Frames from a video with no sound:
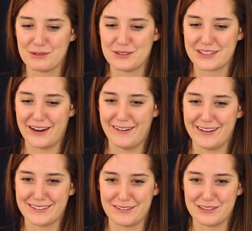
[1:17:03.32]
most
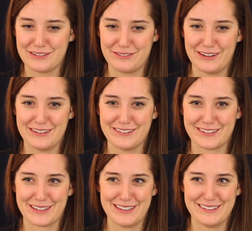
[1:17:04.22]
scary because I was afraid I was
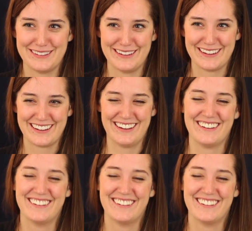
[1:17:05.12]
gonna get sick.